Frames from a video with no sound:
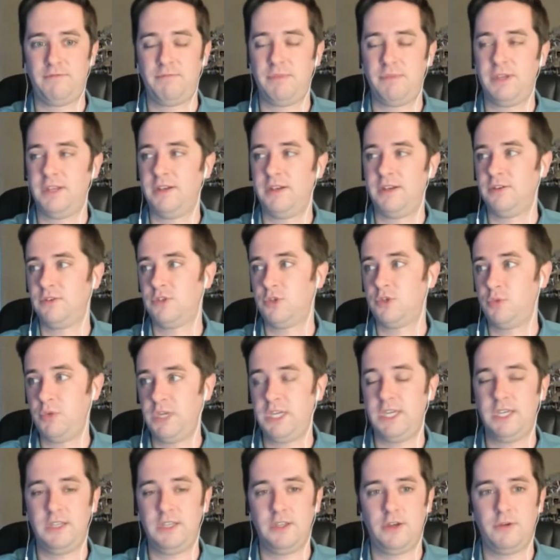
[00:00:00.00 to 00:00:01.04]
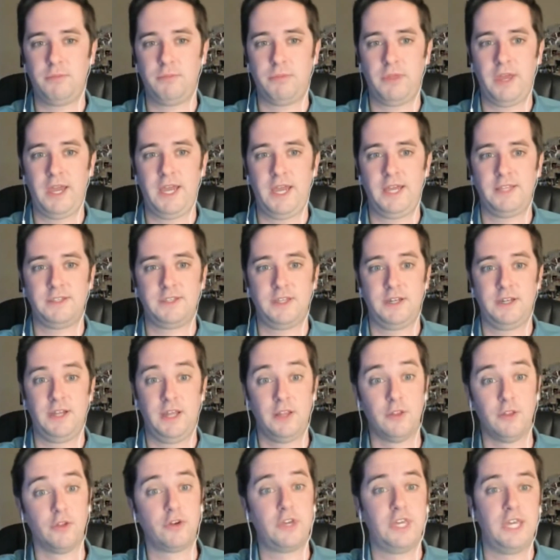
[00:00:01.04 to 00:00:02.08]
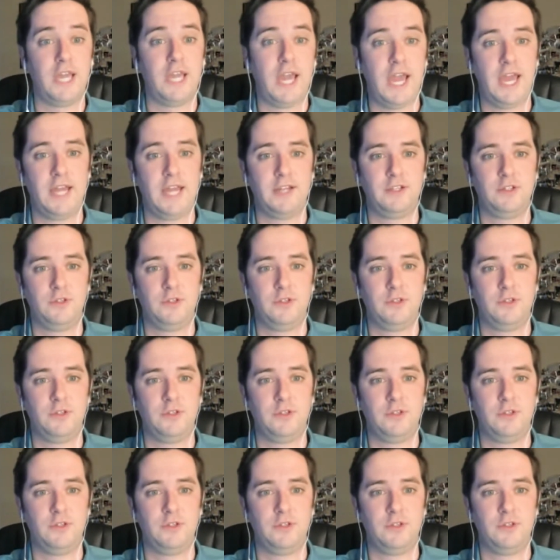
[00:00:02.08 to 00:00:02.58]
been tweaking their plans and looking ahead